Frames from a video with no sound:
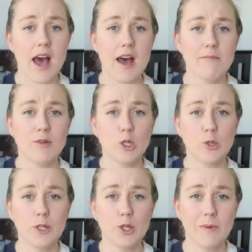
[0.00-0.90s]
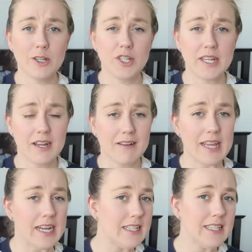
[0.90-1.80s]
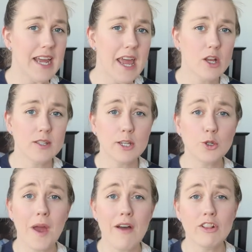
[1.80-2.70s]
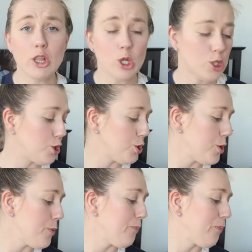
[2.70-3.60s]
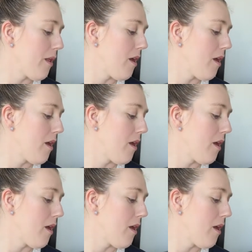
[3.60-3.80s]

I'm um, not doing too much detail cleaning today because I do have a lot to do.